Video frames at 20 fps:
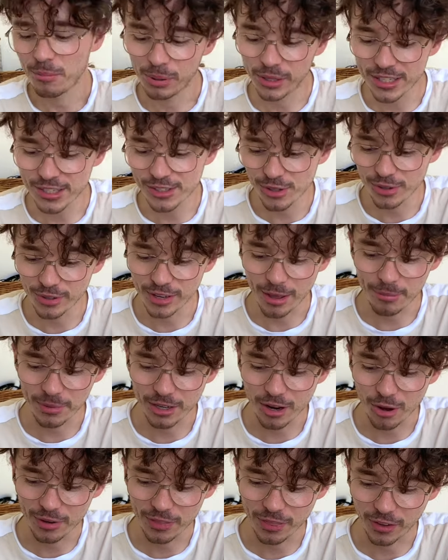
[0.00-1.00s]
Please do let me
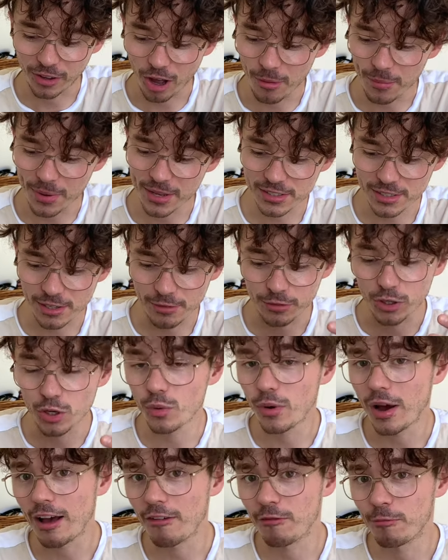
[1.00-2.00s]
know in the comments if you
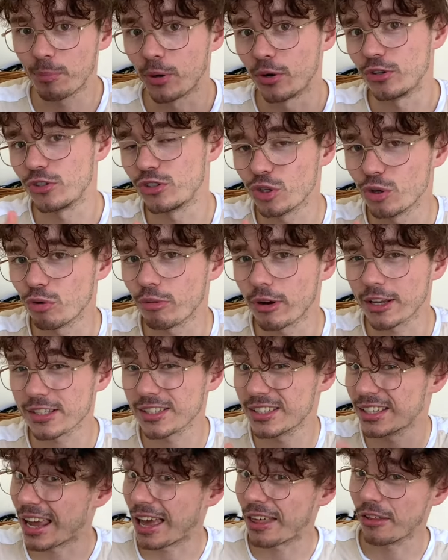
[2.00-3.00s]
have put two rings
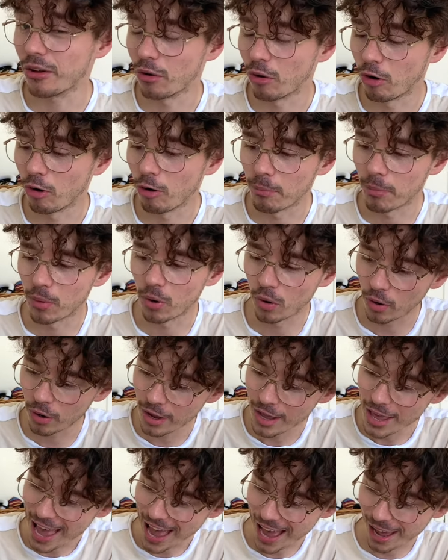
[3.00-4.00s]
together or
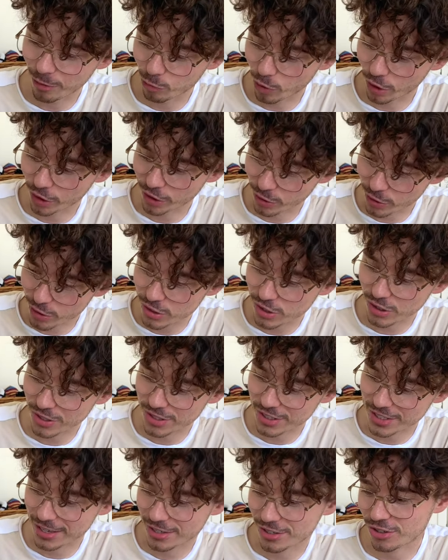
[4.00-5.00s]
more, and what your
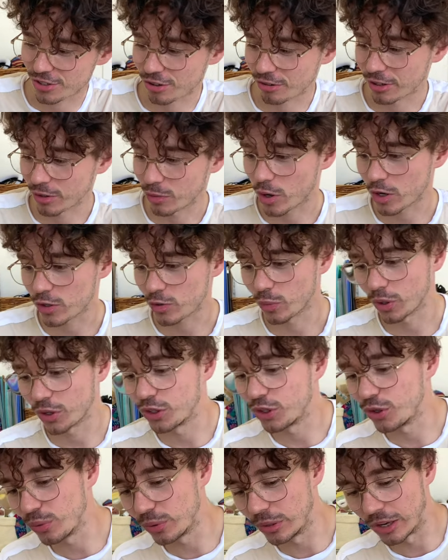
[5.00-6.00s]
success story was, what
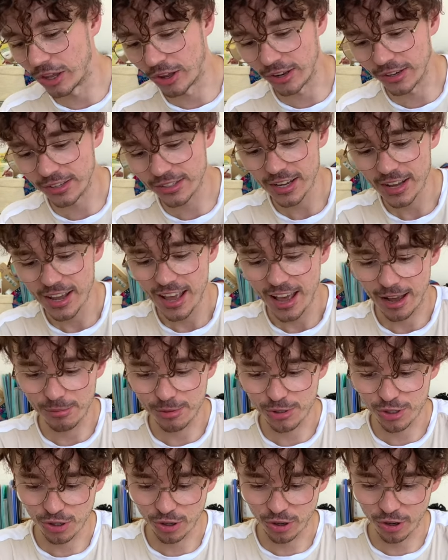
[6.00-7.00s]
you learned. I'm
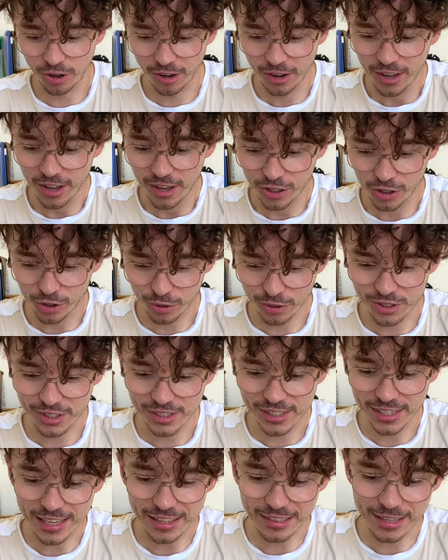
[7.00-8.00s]
sure you'll
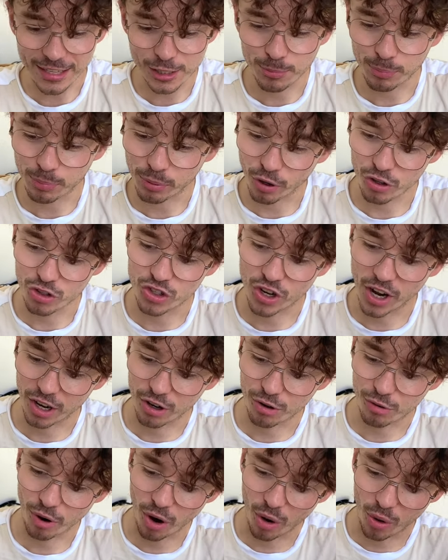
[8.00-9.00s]
see this project
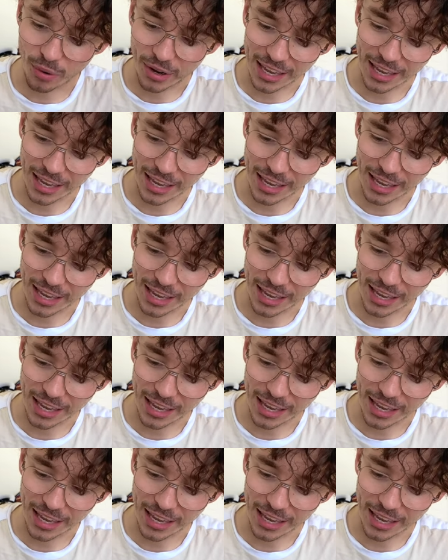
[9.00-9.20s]
grow